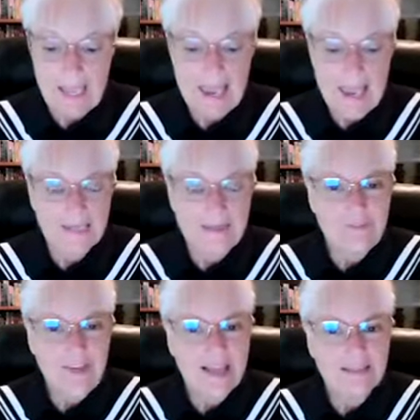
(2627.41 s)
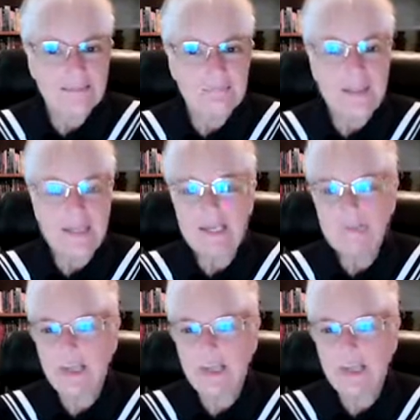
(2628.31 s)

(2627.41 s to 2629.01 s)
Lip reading: And in fact, many